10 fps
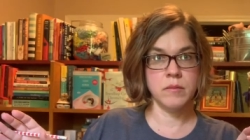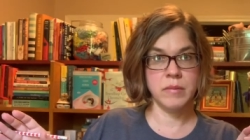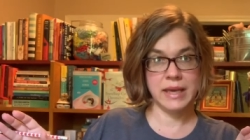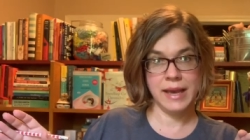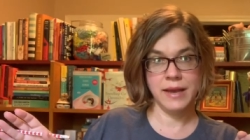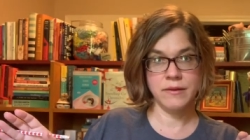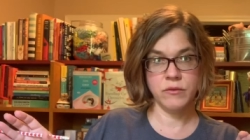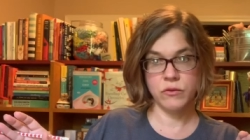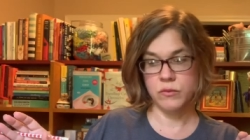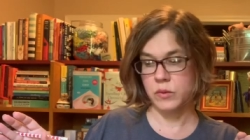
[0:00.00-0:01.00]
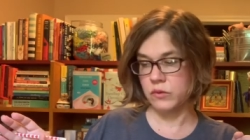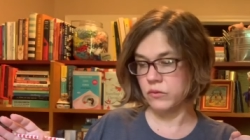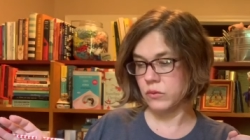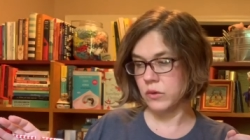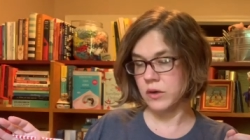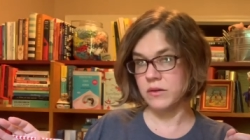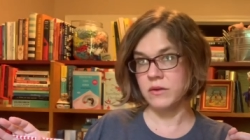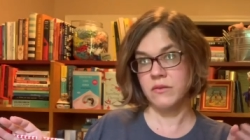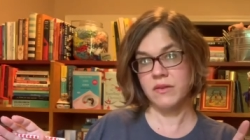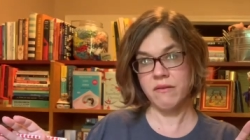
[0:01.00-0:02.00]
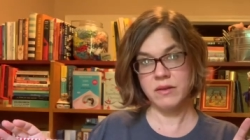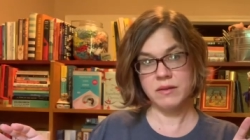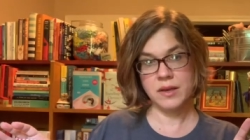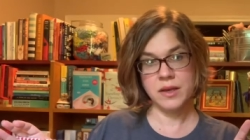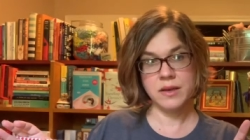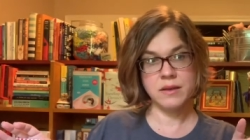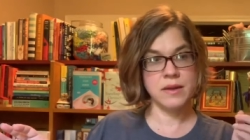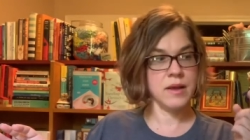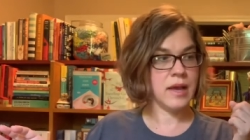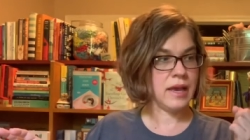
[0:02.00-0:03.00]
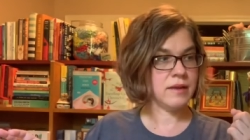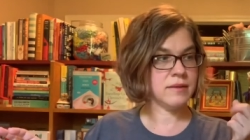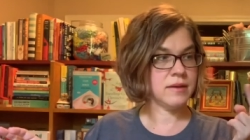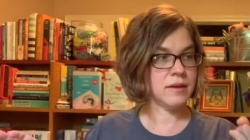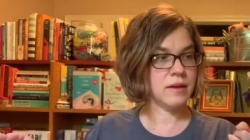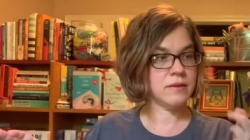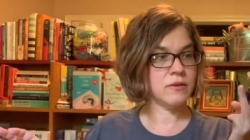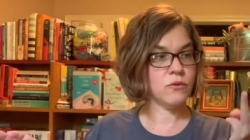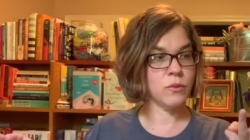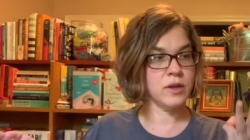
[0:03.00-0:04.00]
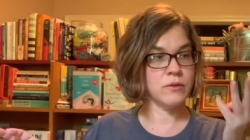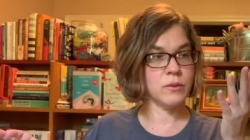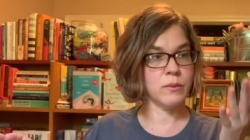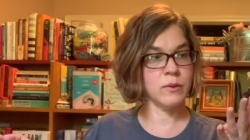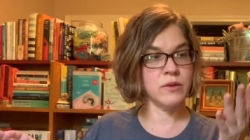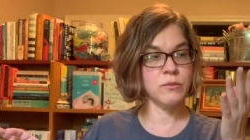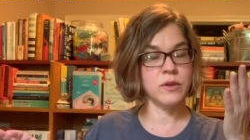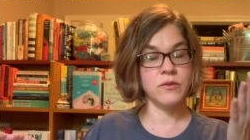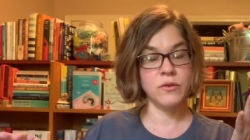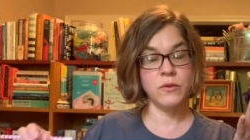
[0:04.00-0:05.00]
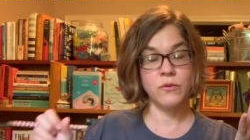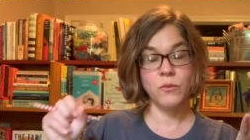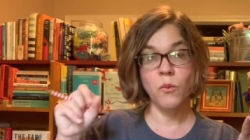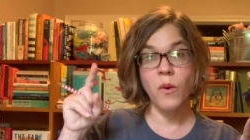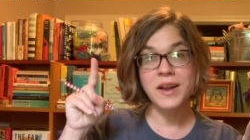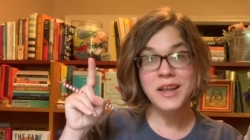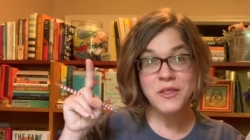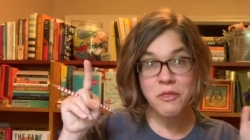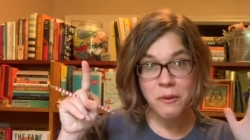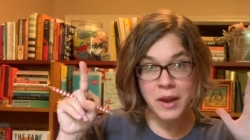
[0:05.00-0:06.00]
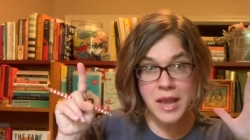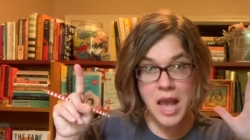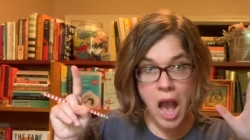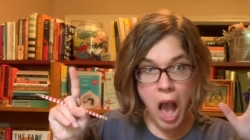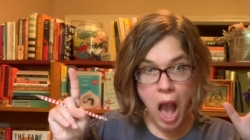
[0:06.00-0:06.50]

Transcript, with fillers: McKay's used bookstore. So 17, 18, 19, 20, 21, 22, 23.